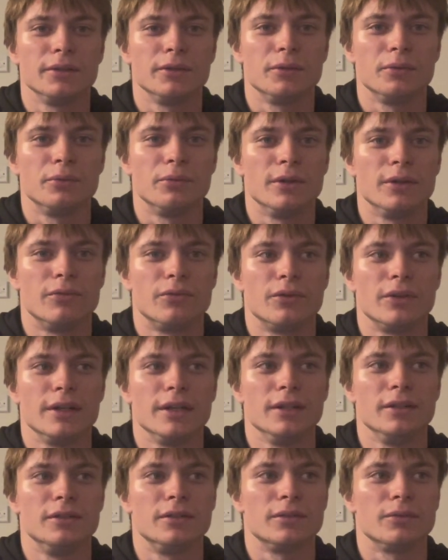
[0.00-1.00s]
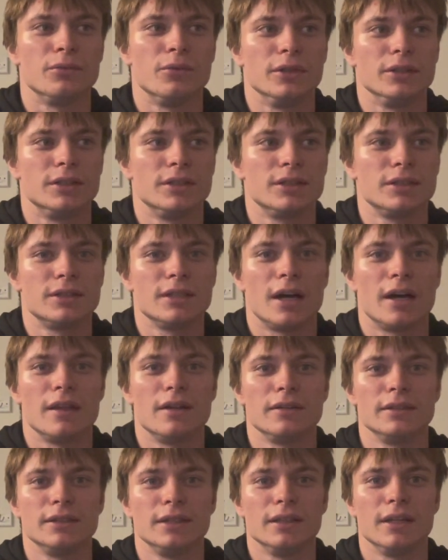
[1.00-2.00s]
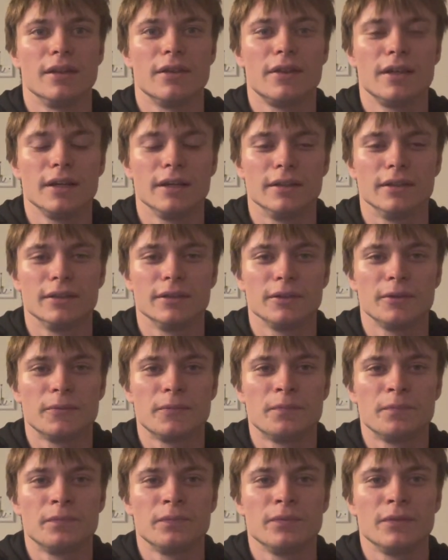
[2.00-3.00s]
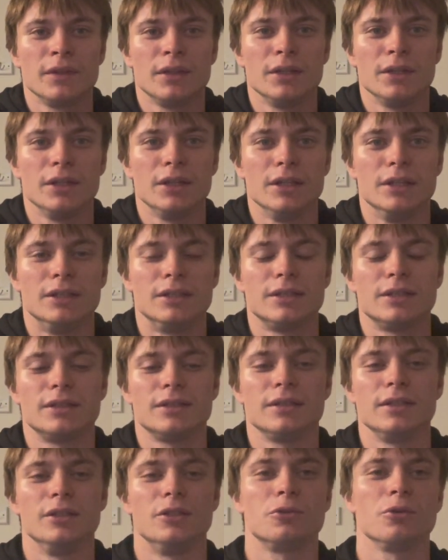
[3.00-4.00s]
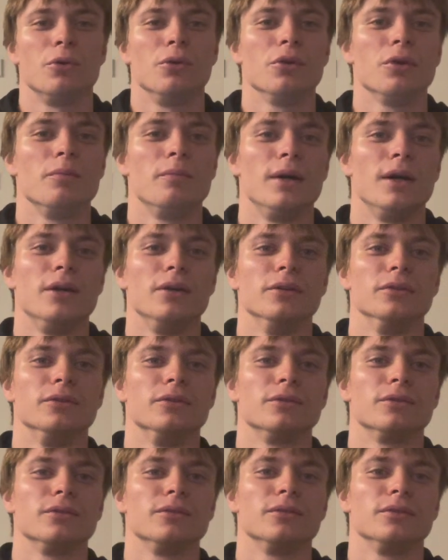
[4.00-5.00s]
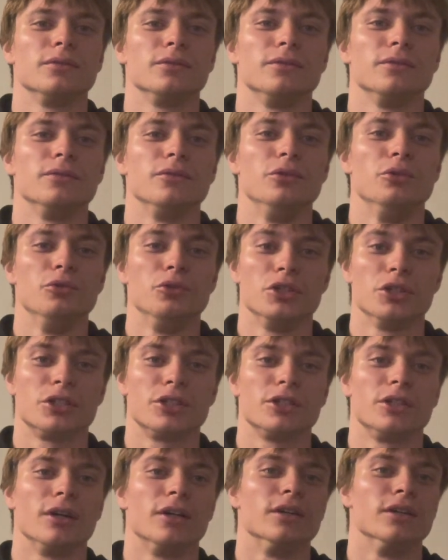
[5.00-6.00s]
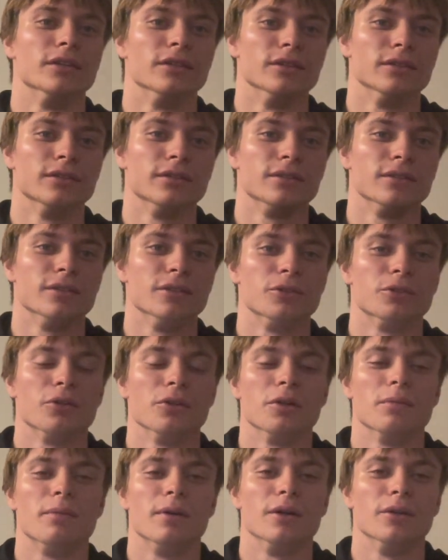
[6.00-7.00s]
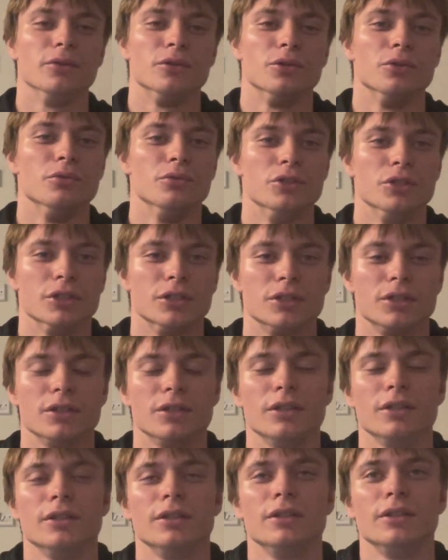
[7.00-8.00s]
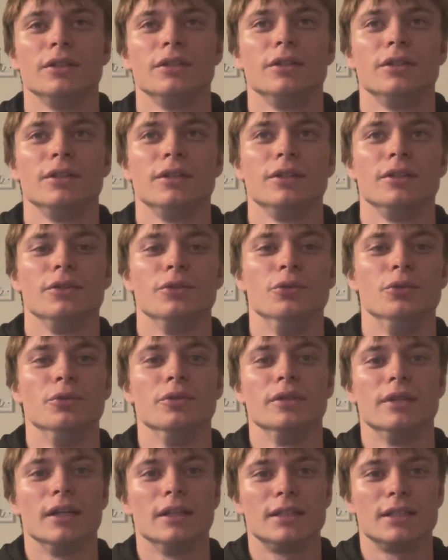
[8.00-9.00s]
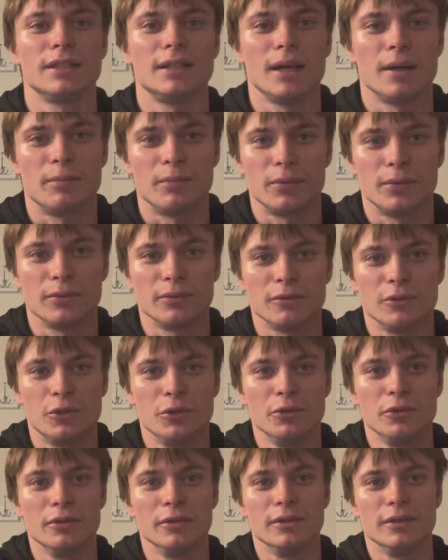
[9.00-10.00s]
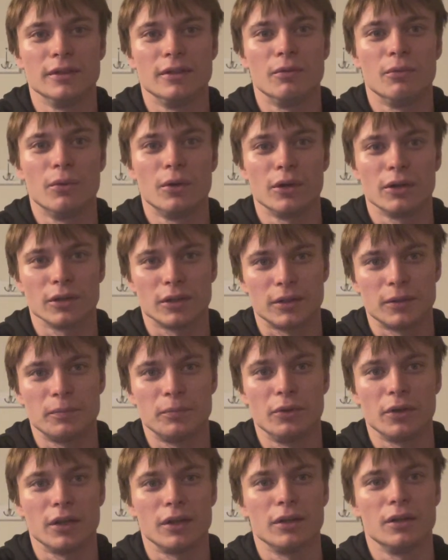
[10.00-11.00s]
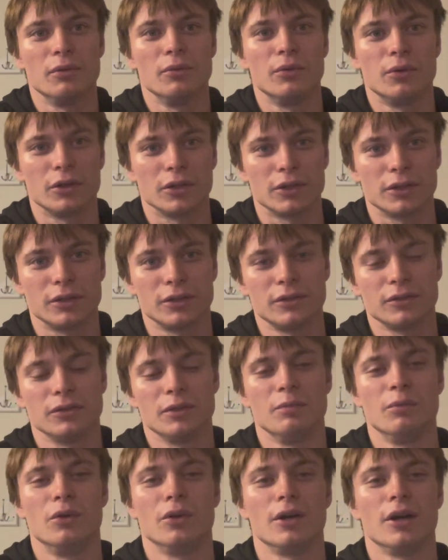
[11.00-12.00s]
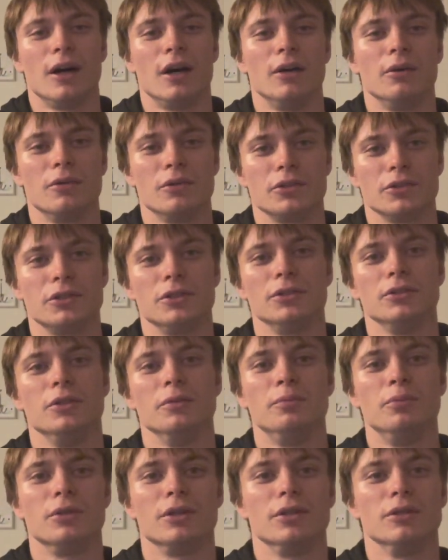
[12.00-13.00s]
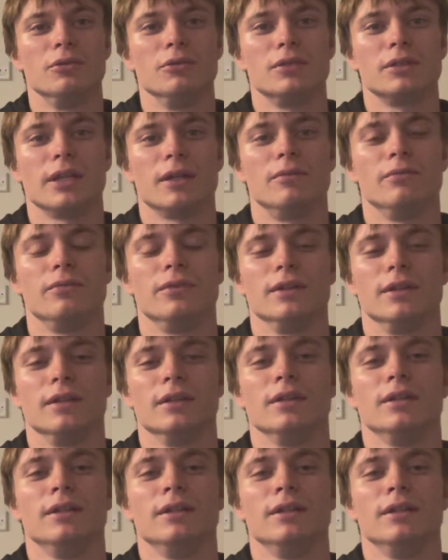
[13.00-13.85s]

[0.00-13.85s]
we're afraid what others gonna think. It's all about you just starting. It's all about you just doing that step, doing the work, put in the work. The more hours you put into something,